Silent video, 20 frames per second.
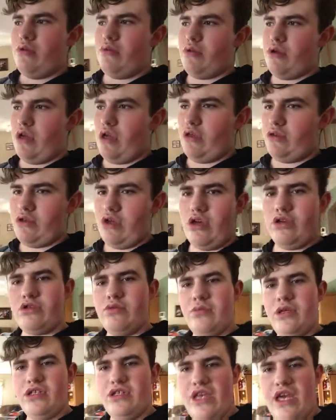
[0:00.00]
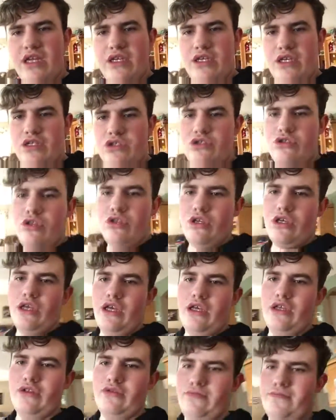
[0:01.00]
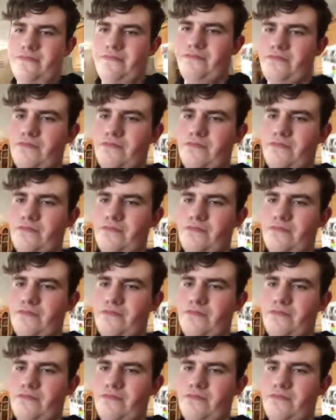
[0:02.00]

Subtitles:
I talked to my dad yesterday, and